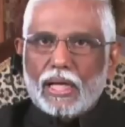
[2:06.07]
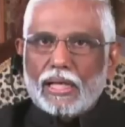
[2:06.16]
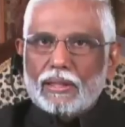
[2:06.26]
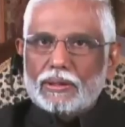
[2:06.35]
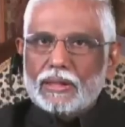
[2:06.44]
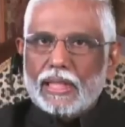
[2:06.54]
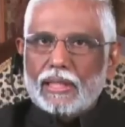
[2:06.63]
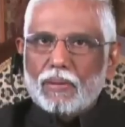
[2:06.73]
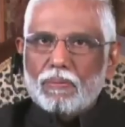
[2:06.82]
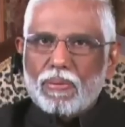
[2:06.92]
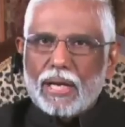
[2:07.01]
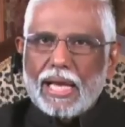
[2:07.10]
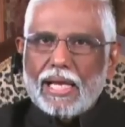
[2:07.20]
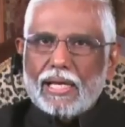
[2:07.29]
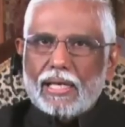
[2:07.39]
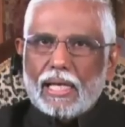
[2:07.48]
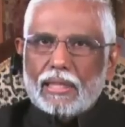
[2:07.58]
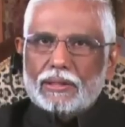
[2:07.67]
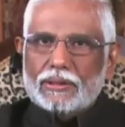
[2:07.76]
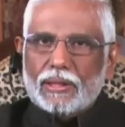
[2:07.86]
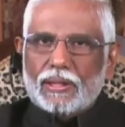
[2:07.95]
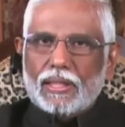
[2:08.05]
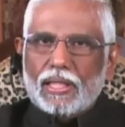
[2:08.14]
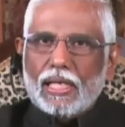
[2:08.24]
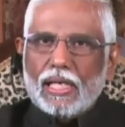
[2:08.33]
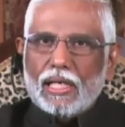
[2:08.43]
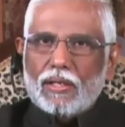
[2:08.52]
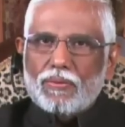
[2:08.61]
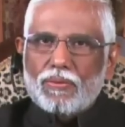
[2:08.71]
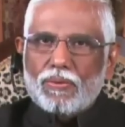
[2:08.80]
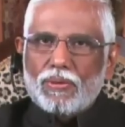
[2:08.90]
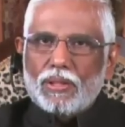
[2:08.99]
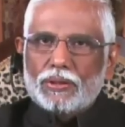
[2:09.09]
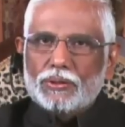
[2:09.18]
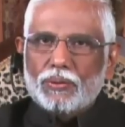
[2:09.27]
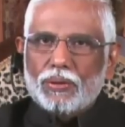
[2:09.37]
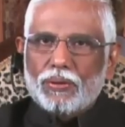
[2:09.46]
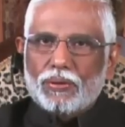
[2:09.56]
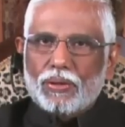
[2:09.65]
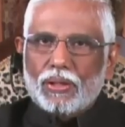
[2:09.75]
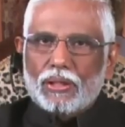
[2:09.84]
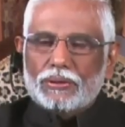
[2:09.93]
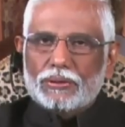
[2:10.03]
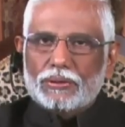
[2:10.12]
right in saying the brain can certainly influence your nucleus,